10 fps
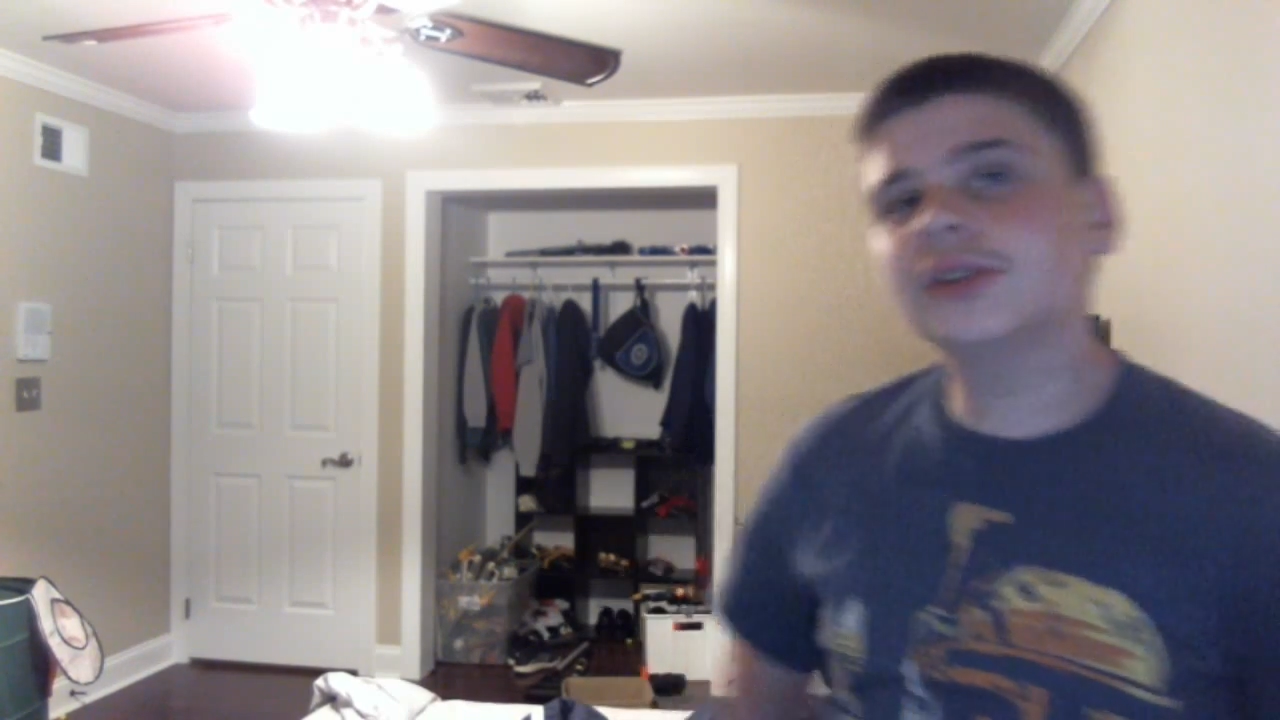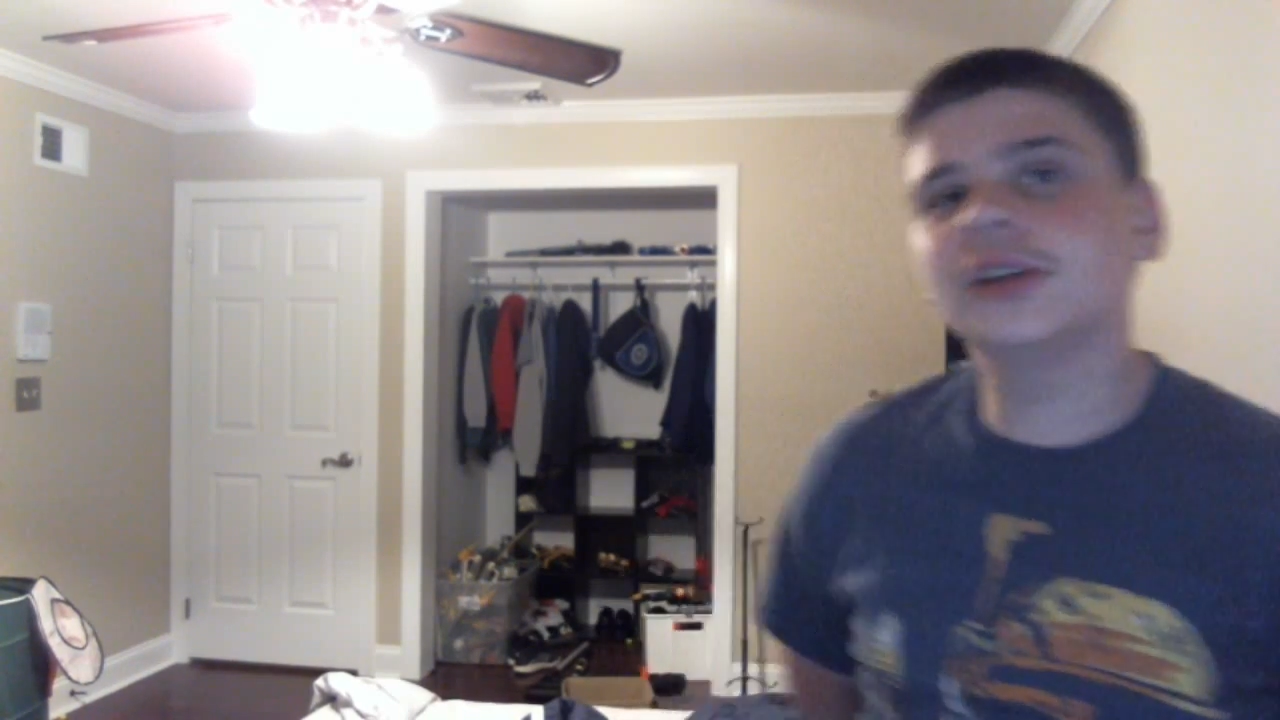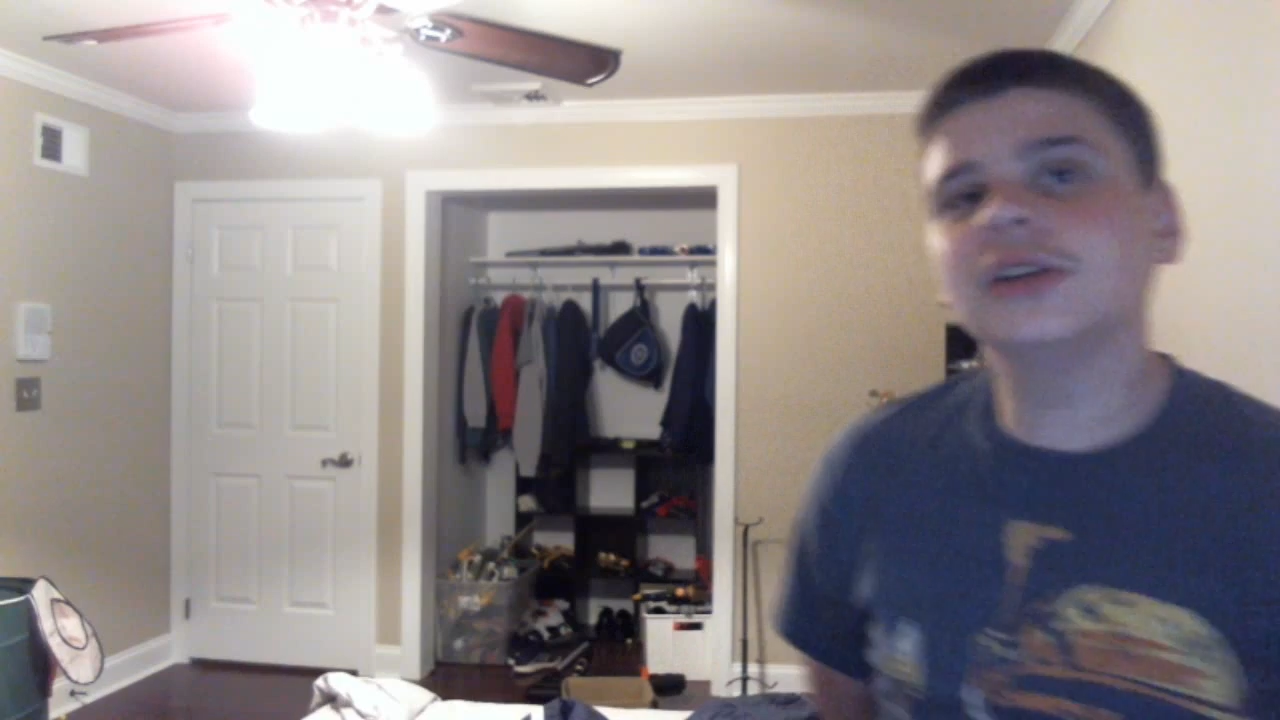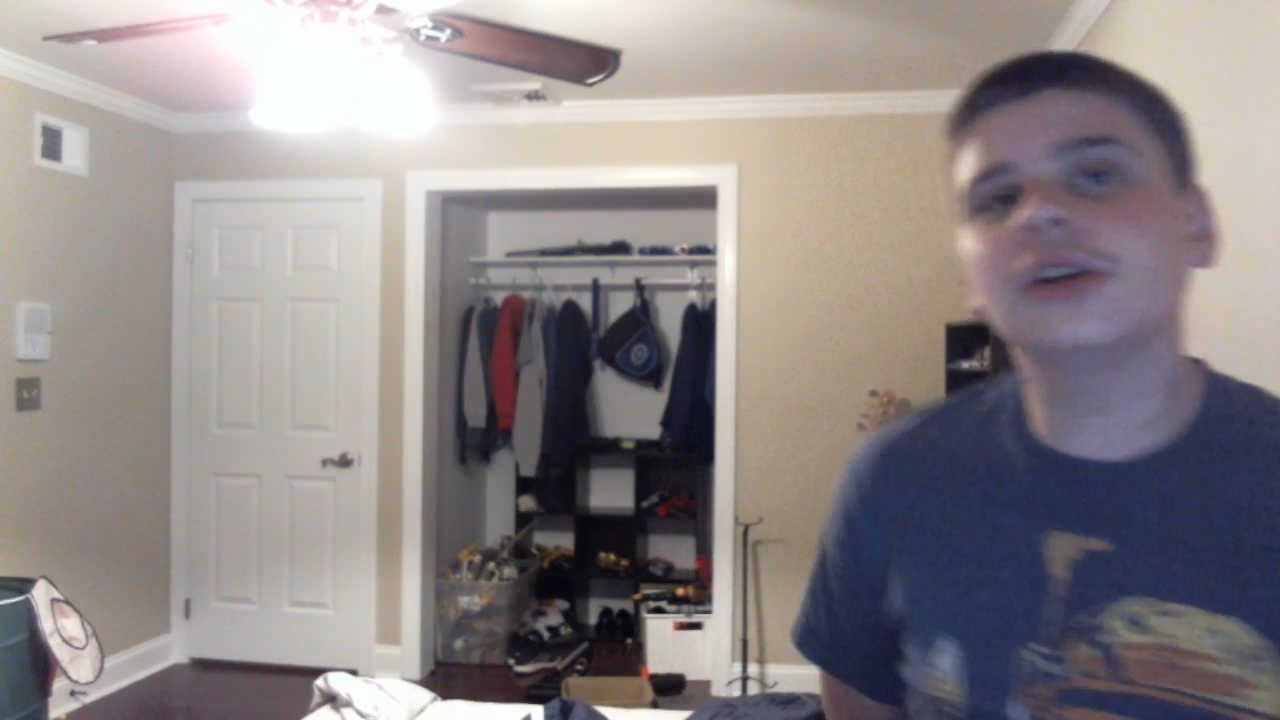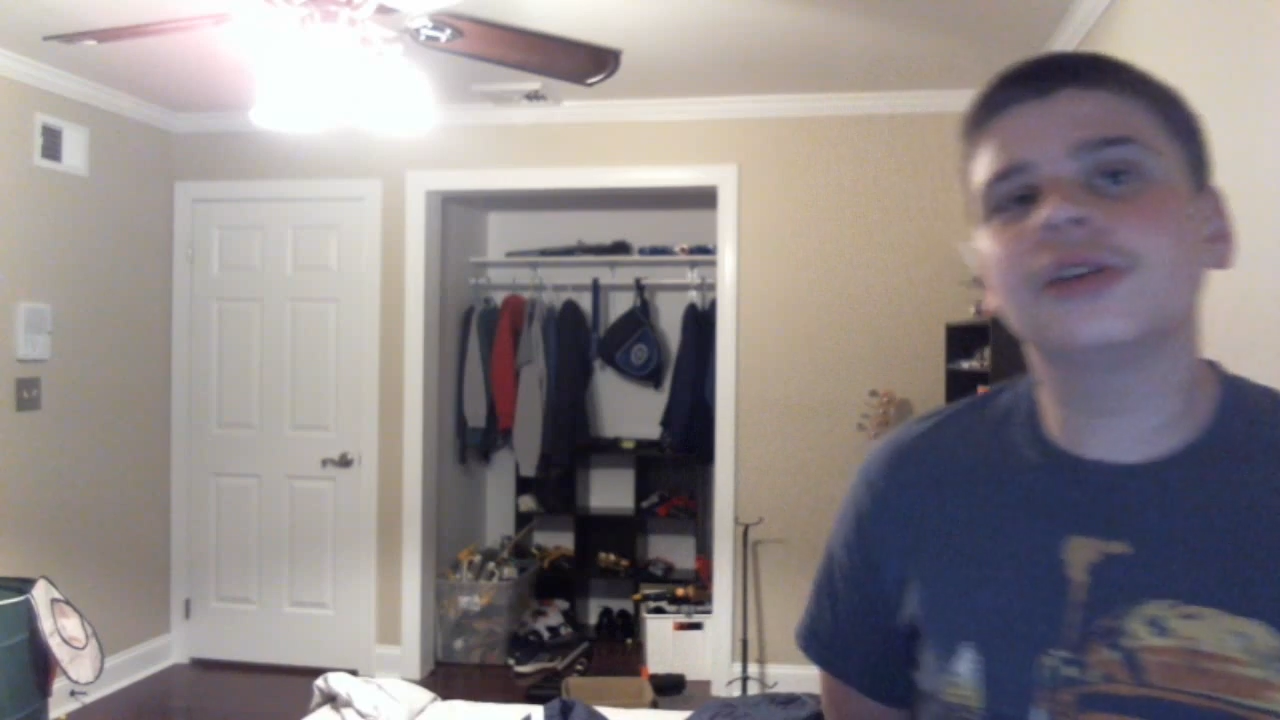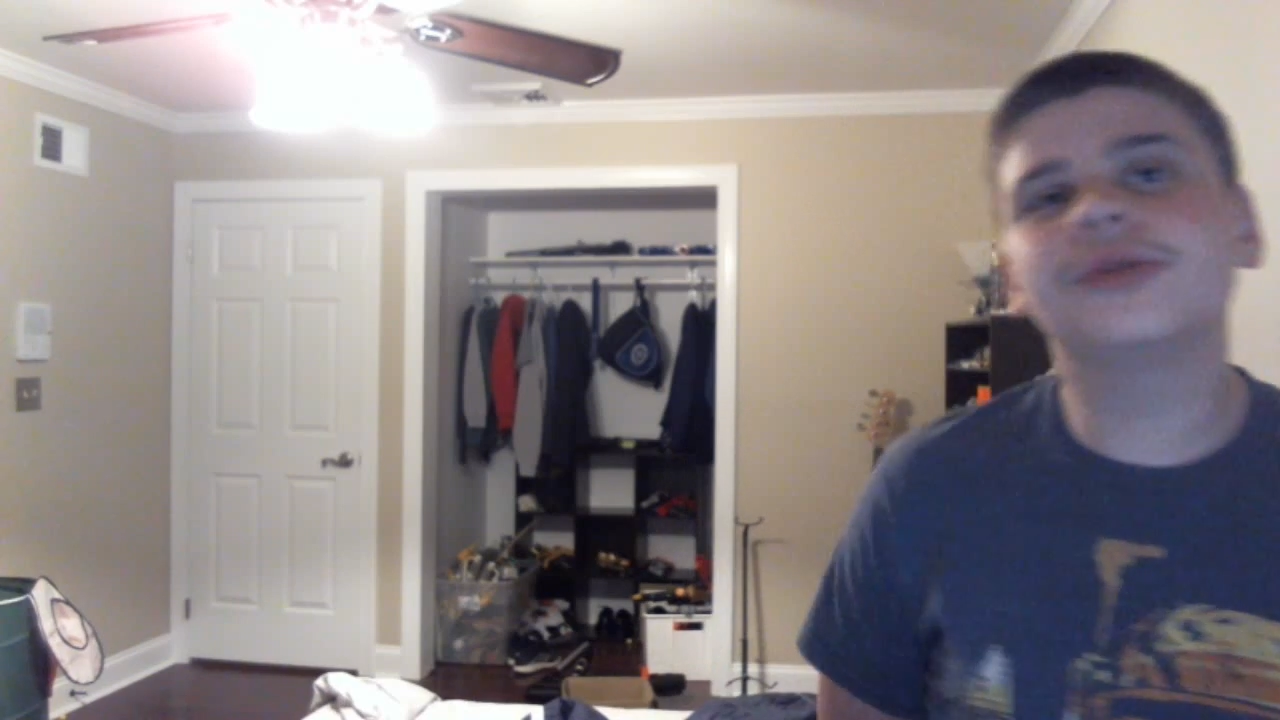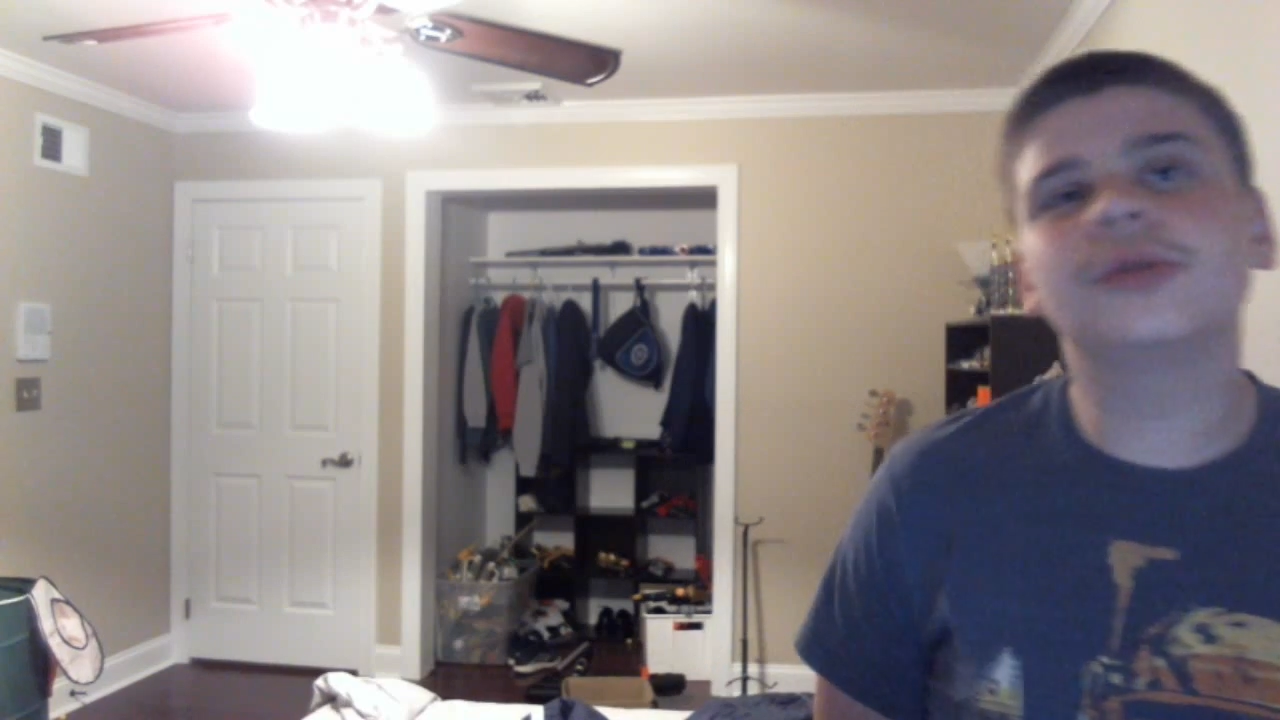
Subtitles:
in a Nerf